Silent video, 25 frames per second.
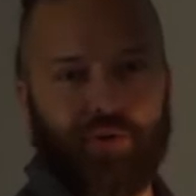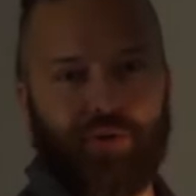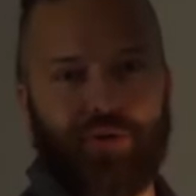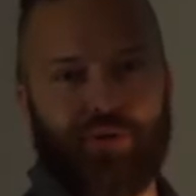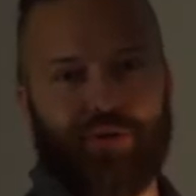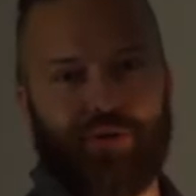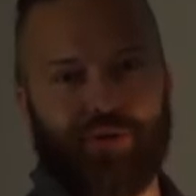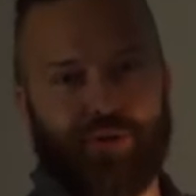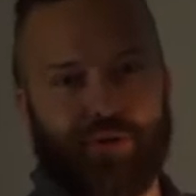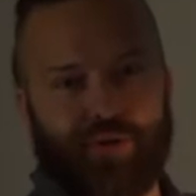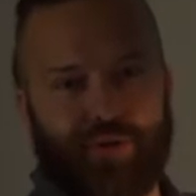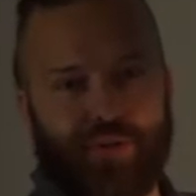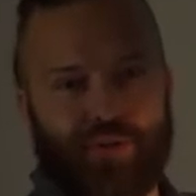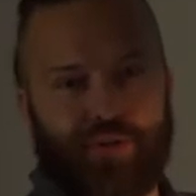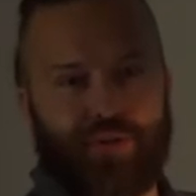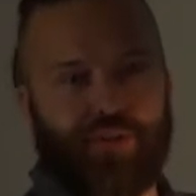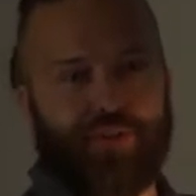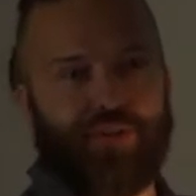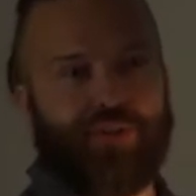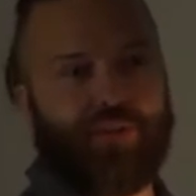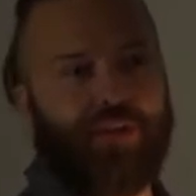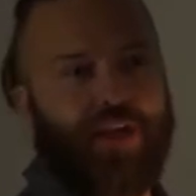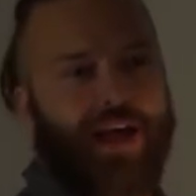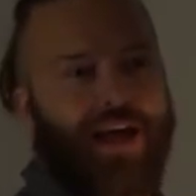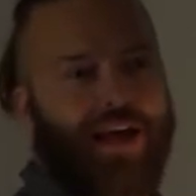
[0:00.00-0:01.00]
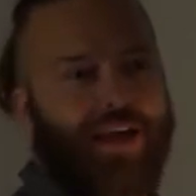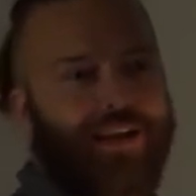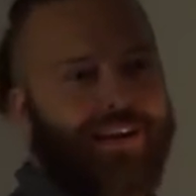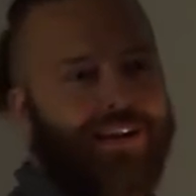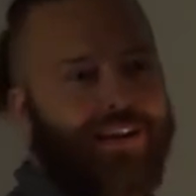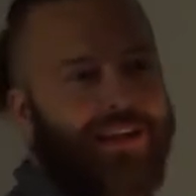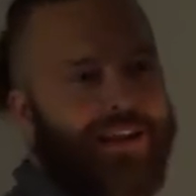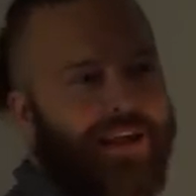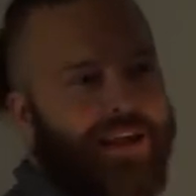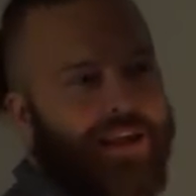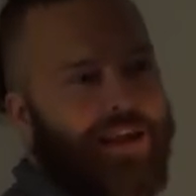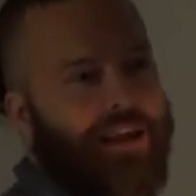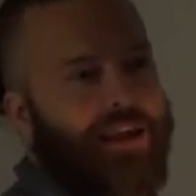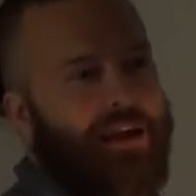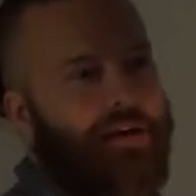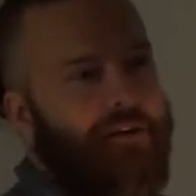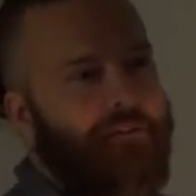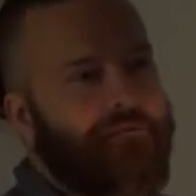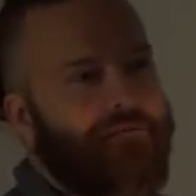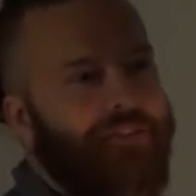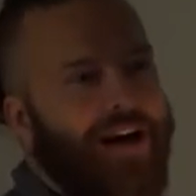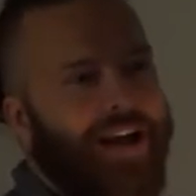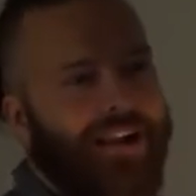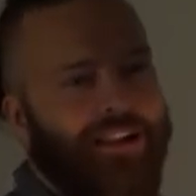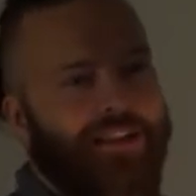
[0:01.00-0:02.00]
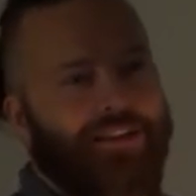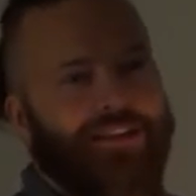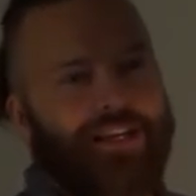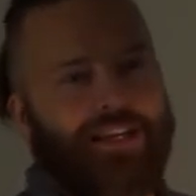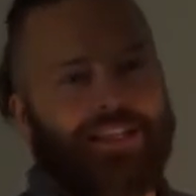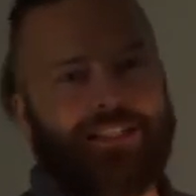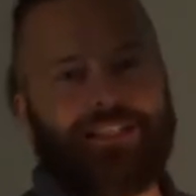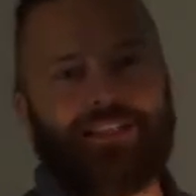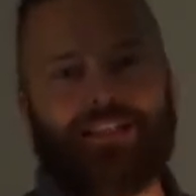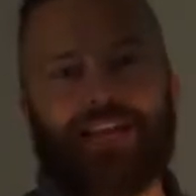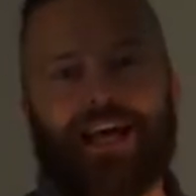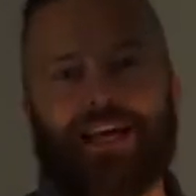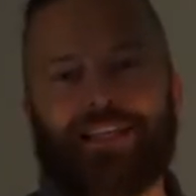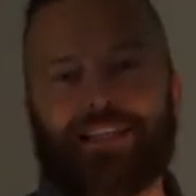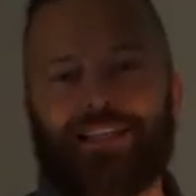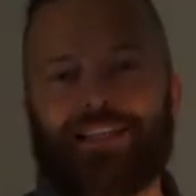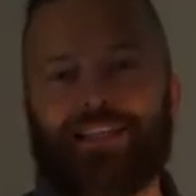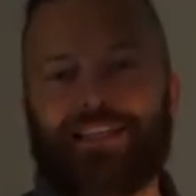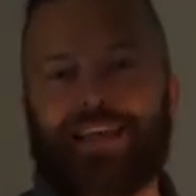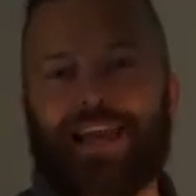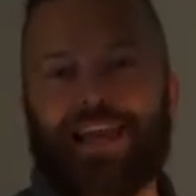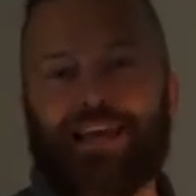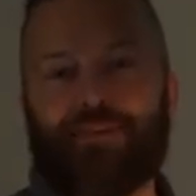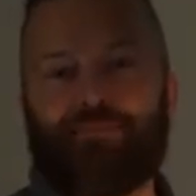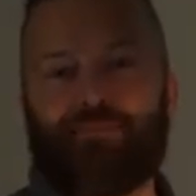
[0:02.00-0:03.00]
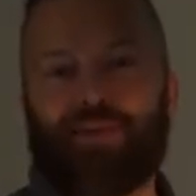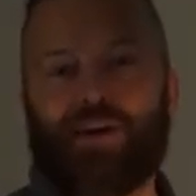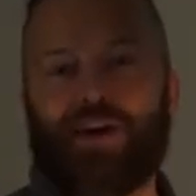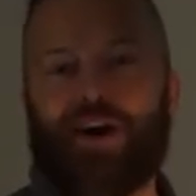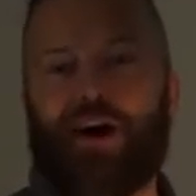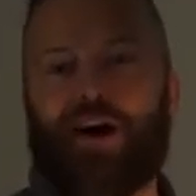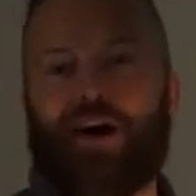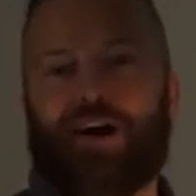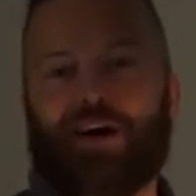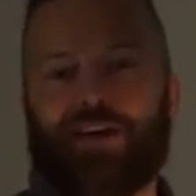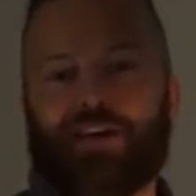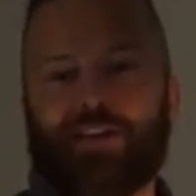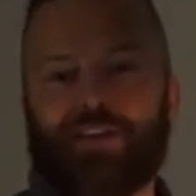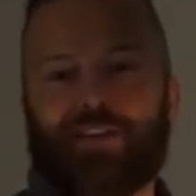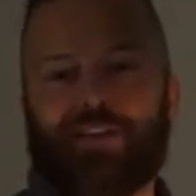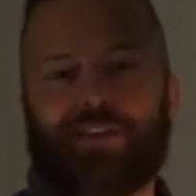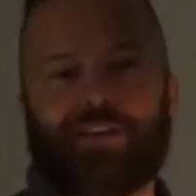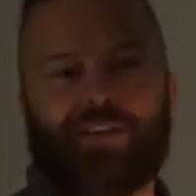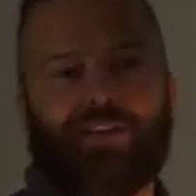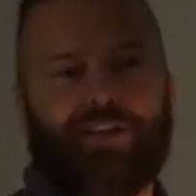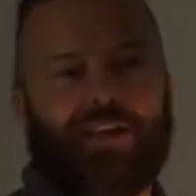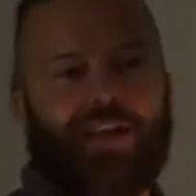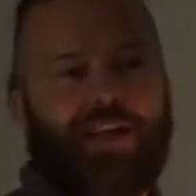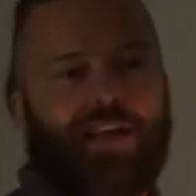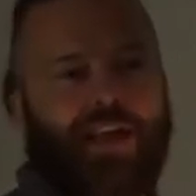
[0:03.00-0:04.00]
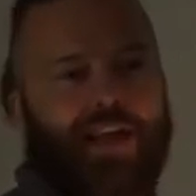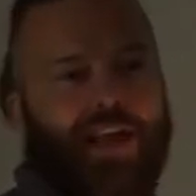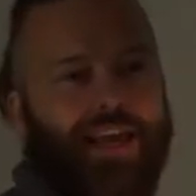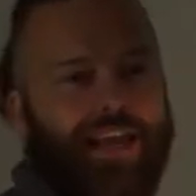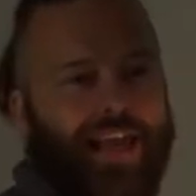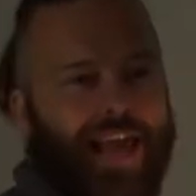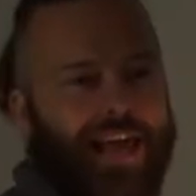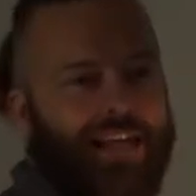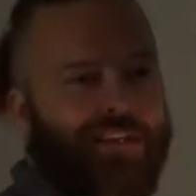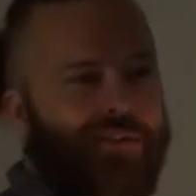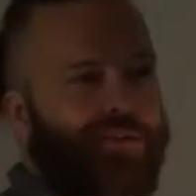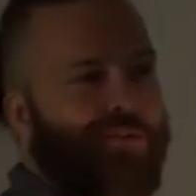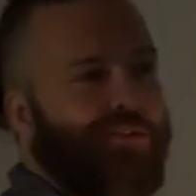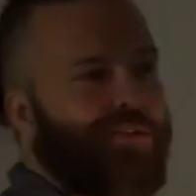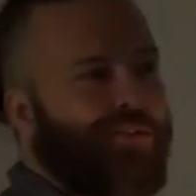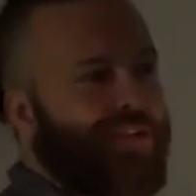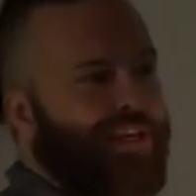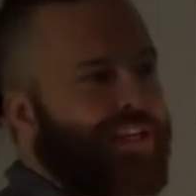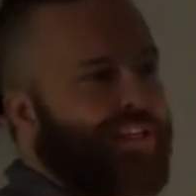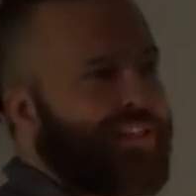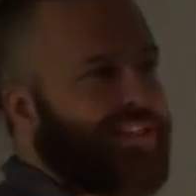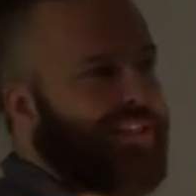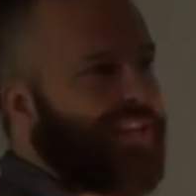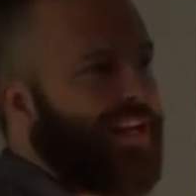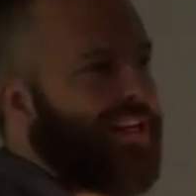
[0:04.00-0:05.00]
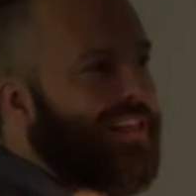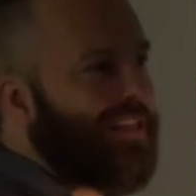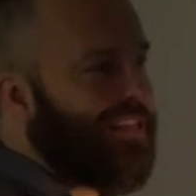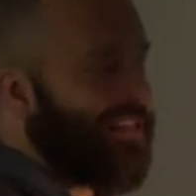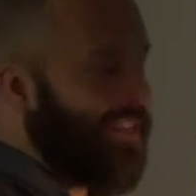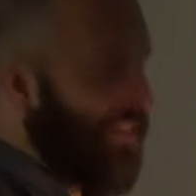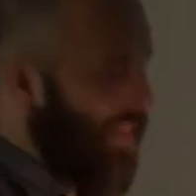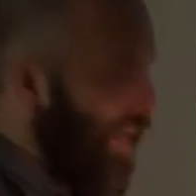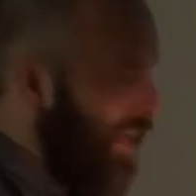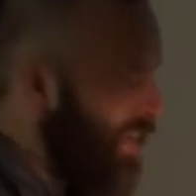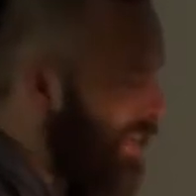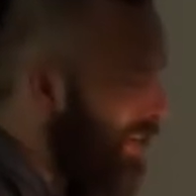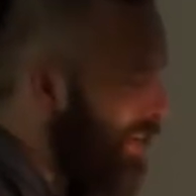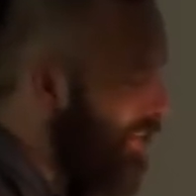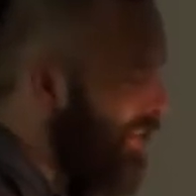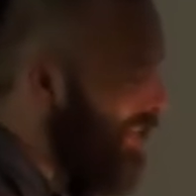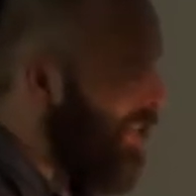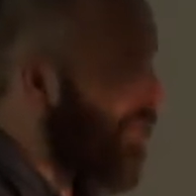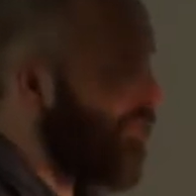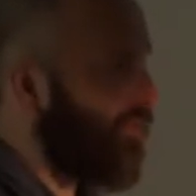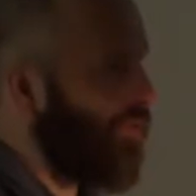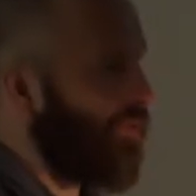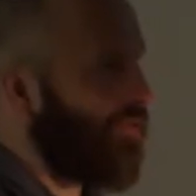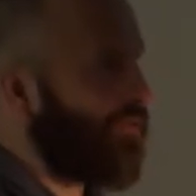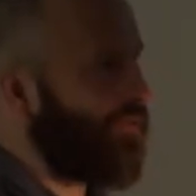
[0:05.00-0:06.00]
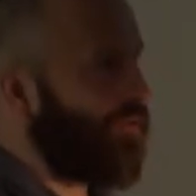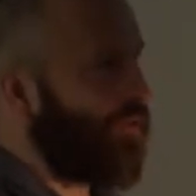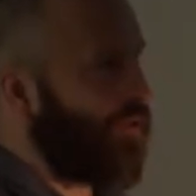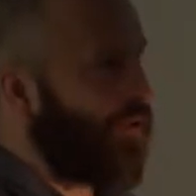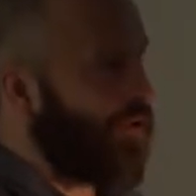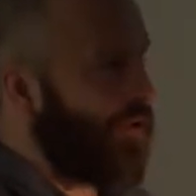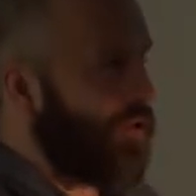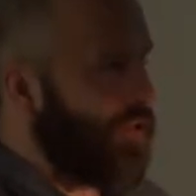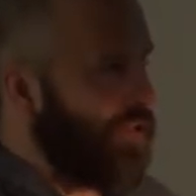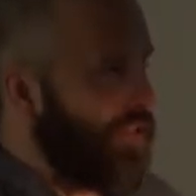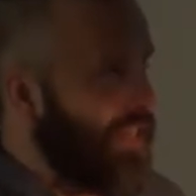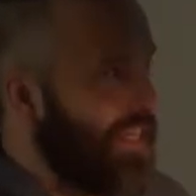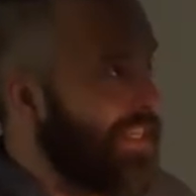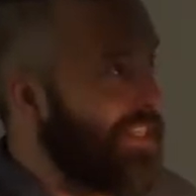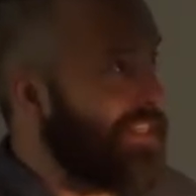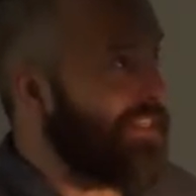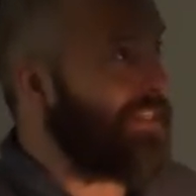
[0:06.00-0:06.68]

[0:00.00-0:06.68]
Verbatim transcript: users and validates that the APIs can do things that I didn't think of the first and